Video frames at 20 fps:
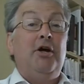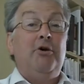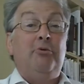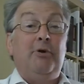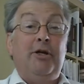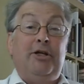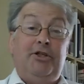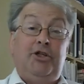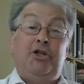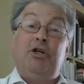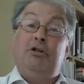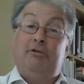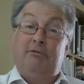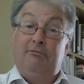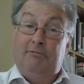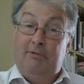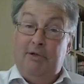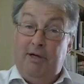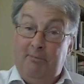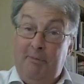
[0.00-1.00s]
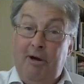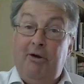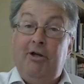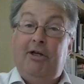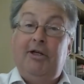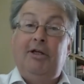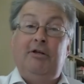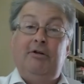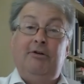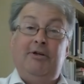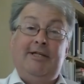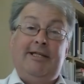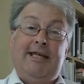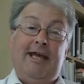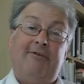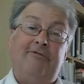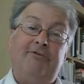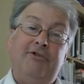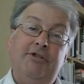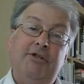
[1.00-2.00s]
which American lawyers
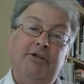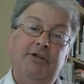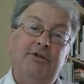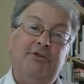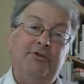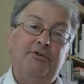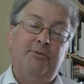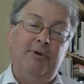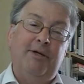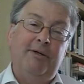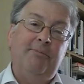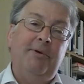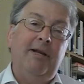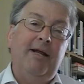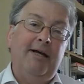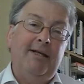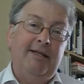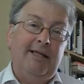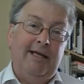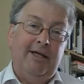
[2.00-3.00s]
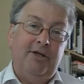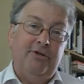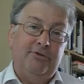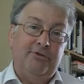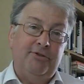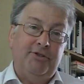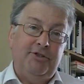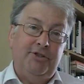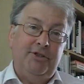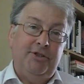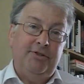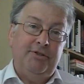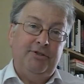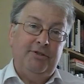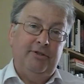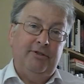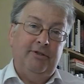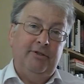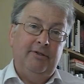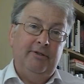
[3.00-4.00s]
have to use when applying that
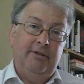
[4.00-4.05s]
Constitution.